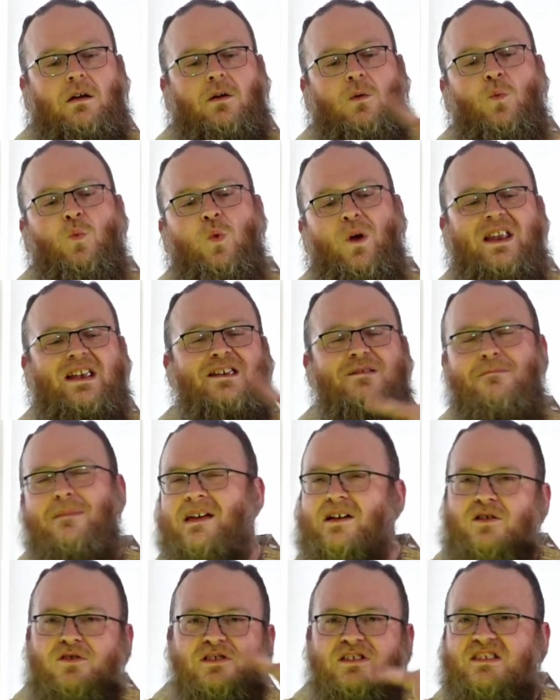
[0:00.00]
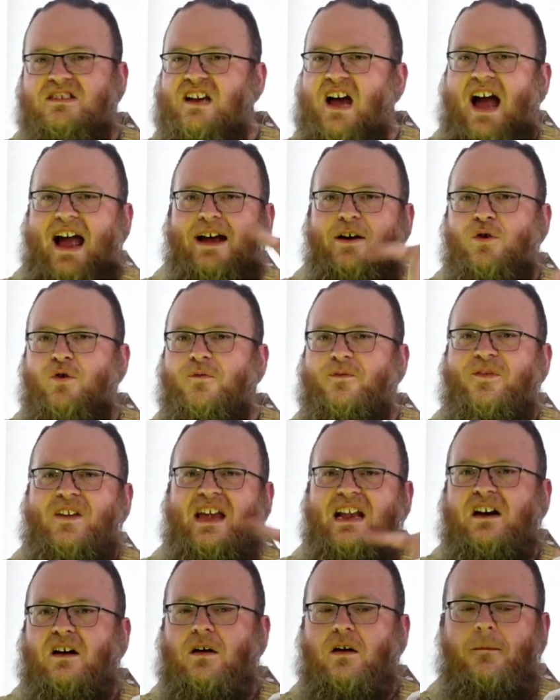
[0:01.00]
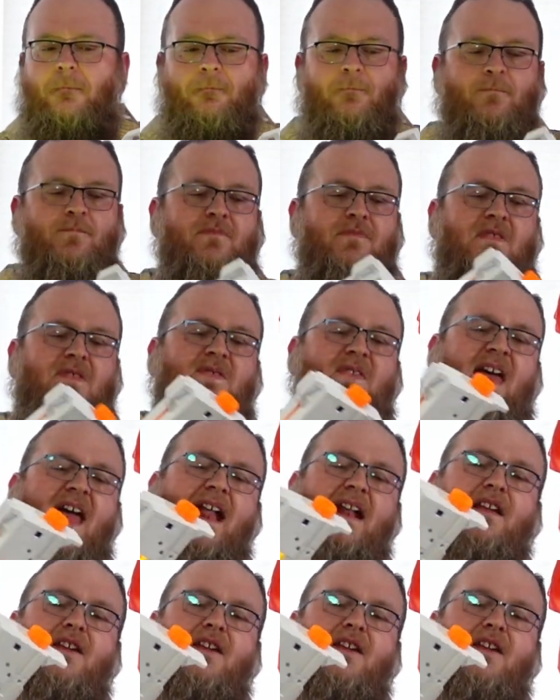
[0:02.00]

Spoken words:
windmill style feeder that